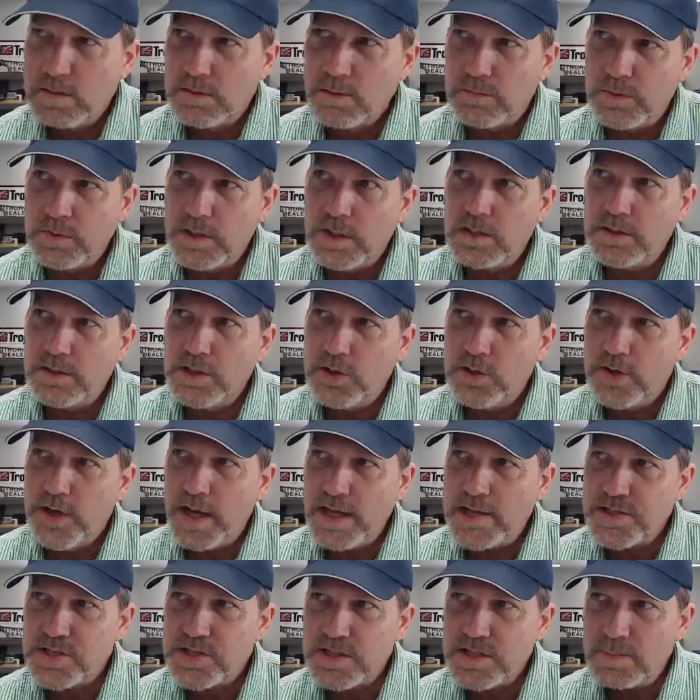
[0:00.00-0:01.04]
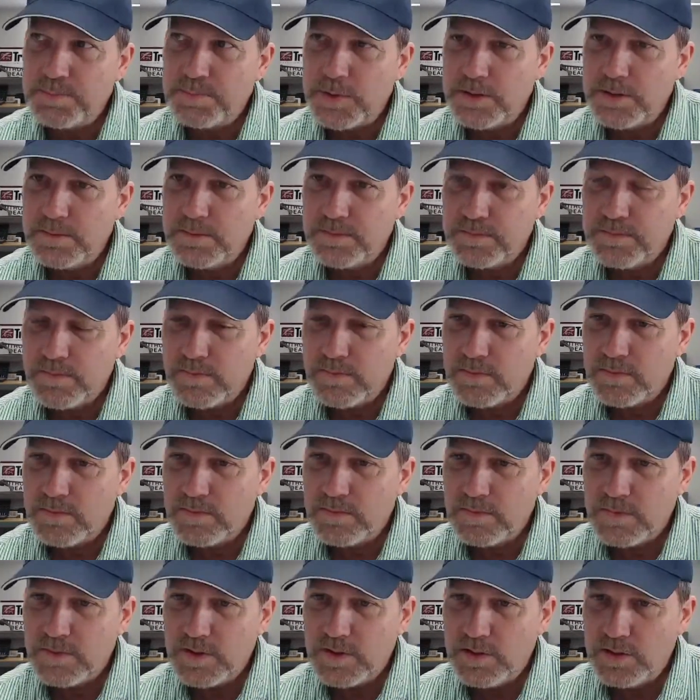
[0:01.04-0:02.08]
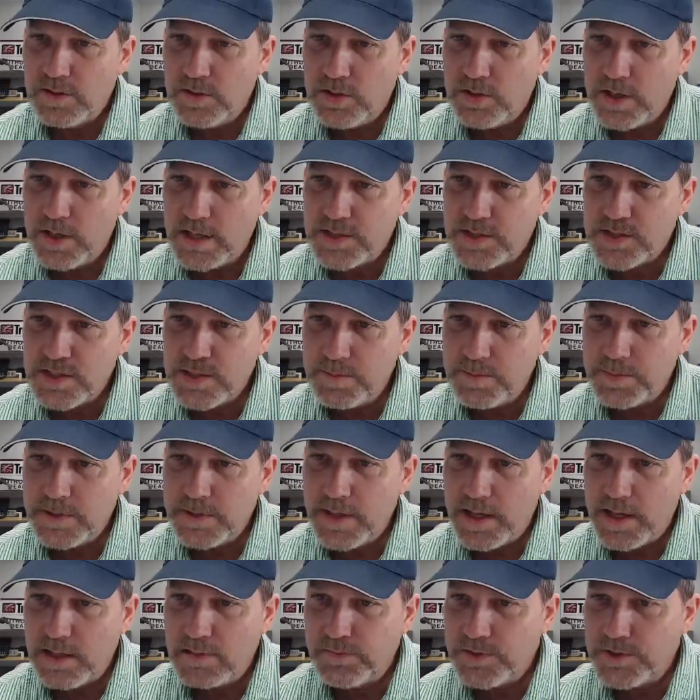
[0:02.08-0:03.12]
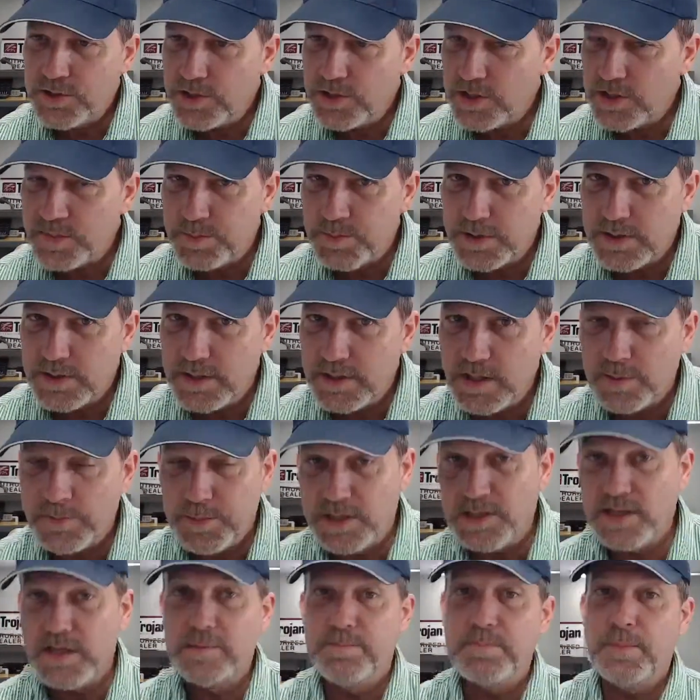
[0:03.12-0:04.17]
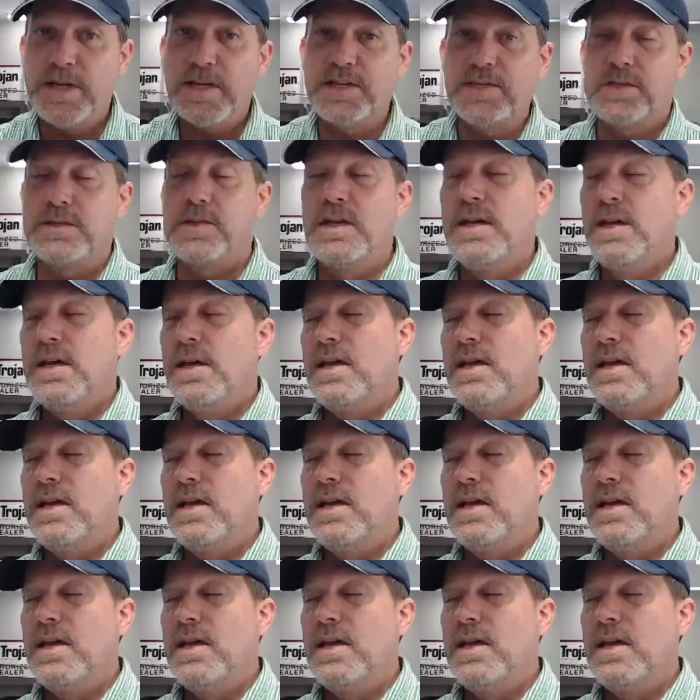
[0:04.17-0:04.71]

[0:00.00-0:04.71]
well, you got something, you got something out of adjustment there, but it makes,